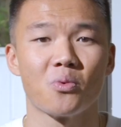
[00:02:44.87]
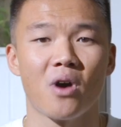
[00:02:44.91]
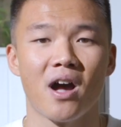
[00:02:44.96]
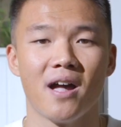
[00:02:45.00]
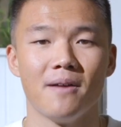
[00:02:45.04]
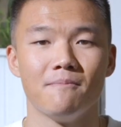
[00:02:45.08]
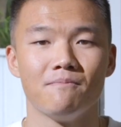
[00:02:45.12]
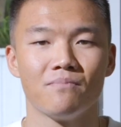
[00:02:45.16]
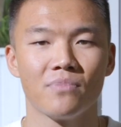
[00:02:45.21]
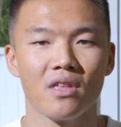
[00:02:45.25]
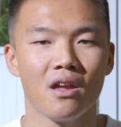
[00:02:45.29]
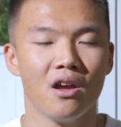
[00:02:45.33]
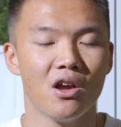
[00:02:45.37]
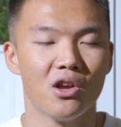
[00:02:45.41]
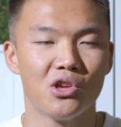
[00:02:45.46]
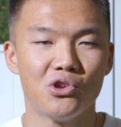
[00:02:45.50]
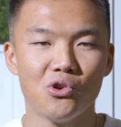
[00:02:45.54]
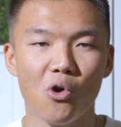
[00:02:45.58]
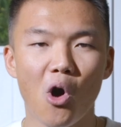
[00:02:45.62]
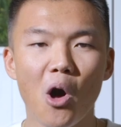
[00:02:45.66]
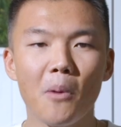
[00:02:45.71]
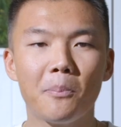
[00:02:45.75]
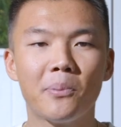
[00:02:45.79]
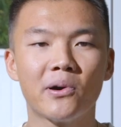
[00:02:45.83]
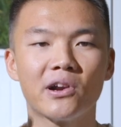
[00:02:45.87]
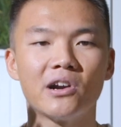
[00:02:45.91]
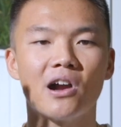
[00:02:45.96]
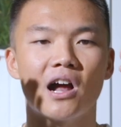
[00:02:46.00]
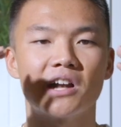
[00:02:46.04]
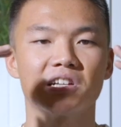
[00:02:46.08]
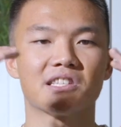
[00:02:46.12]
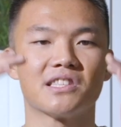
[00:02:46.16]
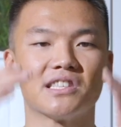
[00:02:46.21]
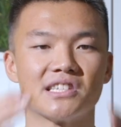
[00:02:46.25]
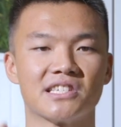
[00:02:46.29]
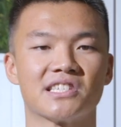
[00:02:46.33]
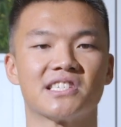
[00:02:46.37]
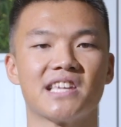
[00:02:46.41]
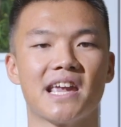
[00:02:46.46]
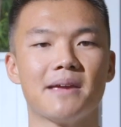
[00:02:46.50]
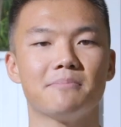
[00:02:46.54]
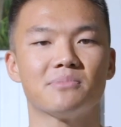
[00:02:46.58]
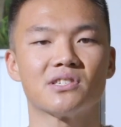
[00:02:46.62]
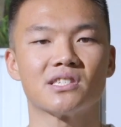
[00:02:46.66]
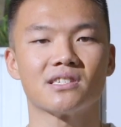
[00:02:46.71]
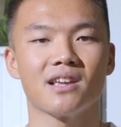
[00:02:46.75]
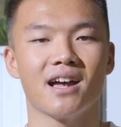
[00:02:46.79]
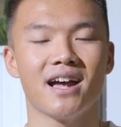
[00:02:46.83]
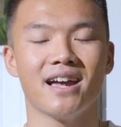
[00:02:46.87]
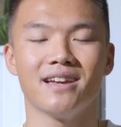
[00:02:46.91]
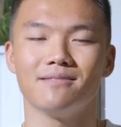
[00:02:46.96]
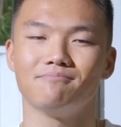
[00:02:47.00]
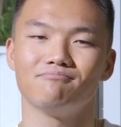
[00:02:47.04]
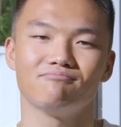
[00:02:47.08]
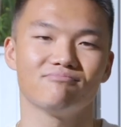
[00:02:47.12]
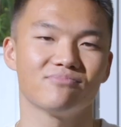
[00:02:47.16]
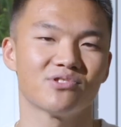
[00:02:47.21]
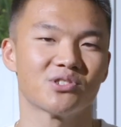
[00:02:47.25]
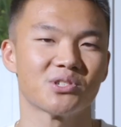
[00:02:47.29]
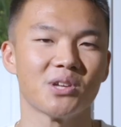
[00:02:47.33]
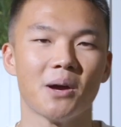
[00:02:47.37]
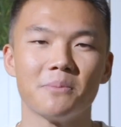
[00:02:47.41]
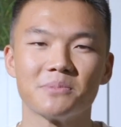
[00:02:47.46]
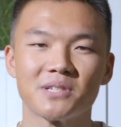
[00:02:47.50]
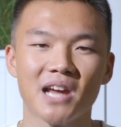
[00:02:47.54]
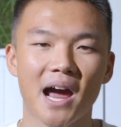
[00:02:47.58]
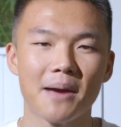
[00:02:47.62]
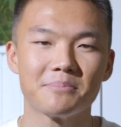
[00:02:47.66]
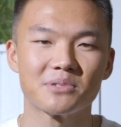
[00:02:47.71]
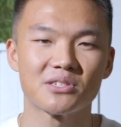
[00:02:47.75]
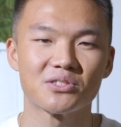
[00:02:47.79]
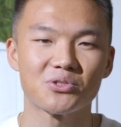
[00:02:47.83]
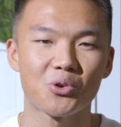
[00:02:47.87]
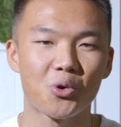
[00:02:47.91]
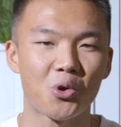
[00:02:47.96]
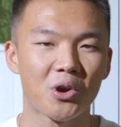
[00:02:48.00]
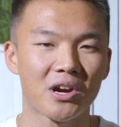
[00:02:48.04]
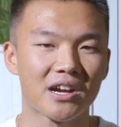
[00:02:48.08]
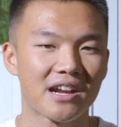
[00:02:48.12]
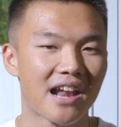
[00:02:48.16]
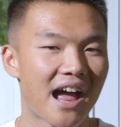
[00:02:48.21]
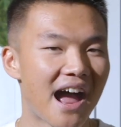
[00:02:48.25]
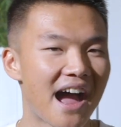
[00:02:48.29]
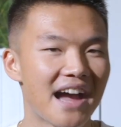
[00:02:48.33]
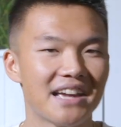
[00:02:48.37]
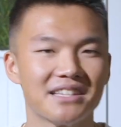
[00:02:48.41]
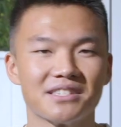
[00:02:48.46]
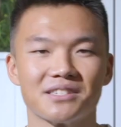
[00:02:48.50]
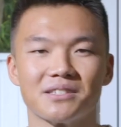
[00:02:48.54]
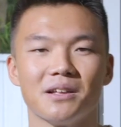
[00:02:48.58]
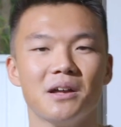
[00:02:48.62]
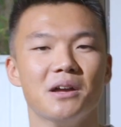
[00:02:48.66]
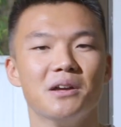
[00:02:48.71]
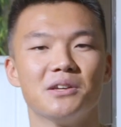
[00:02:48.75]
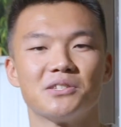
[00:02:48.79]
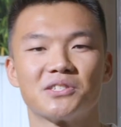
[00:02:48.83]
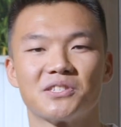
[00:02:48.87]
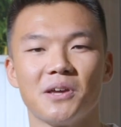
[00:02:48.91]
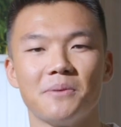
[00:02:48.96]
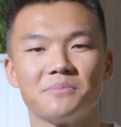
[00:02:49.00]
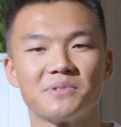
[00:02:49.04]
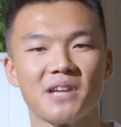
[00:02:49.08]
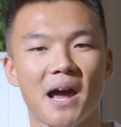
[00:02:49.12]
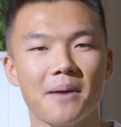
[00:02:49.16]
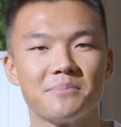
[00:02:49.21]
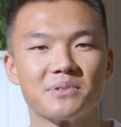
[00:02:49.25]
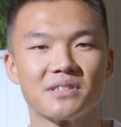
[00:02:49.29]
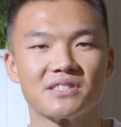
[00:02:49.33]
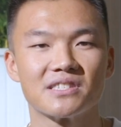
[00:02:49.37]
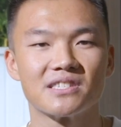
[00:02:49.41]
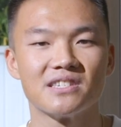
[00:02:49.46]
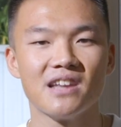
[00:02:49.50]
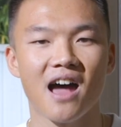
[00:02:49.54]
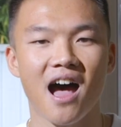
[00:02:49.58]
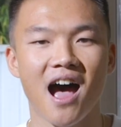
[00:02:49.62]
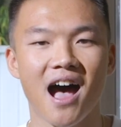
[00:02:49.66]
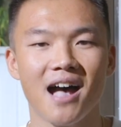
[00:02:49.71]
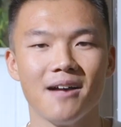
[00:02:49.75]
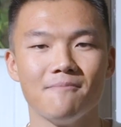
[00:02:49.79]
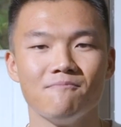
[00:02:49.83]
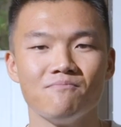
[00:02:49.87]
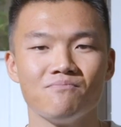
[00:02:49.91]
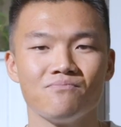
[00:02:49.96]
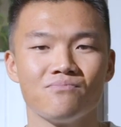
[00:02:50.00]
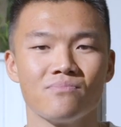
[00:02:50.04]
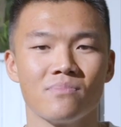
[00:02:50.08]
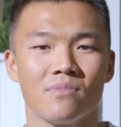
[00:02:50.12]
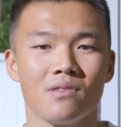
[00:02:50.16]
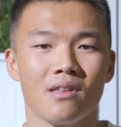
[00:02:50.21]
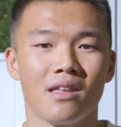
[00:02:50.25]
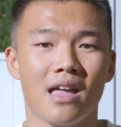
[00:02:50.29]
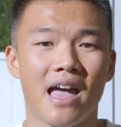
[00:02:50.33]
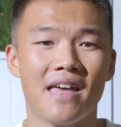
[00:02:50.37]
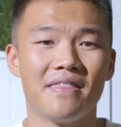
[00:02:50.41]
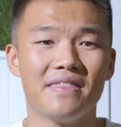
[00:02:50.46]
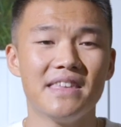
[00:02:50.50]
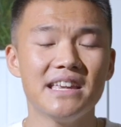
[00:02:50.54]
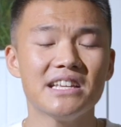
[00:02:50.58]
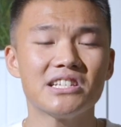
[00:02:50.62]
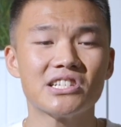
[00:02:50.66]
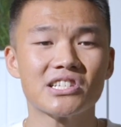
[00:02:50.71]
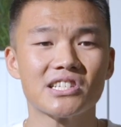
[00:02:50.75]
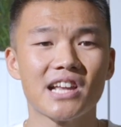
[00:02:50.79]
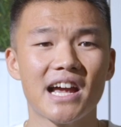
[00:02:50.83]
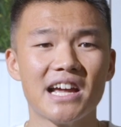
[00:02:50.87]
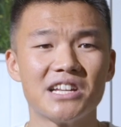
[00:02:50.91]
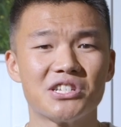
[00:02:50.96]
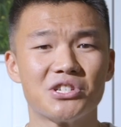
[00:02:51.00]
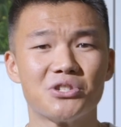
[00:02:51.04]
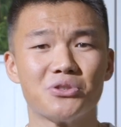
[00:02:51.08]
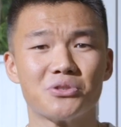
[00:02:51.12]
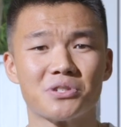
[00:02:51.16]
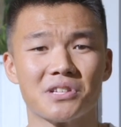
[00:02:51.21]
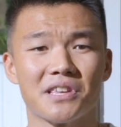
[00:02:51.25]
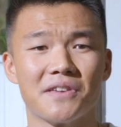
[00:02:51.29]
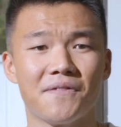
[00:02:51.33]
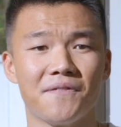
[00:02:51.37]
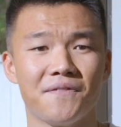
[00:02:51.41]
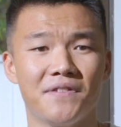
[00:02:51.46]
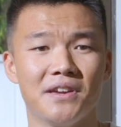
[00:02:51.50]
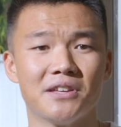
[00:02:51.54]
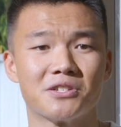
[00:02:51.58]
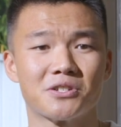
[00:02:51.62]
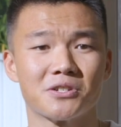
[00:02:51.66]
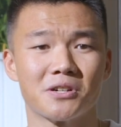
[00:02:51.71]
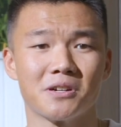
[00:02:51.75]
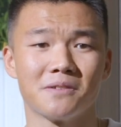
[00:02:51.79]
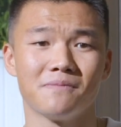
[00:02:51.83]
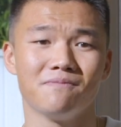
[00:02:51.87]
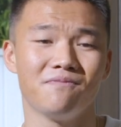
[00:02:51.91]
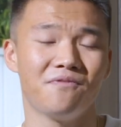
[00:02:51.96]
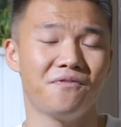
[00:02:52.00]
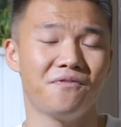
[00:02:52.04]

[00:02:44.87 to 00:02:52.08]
what. You all put it onto the same site. Sometimes it's organized, sometimes it's not. And these sites usually feature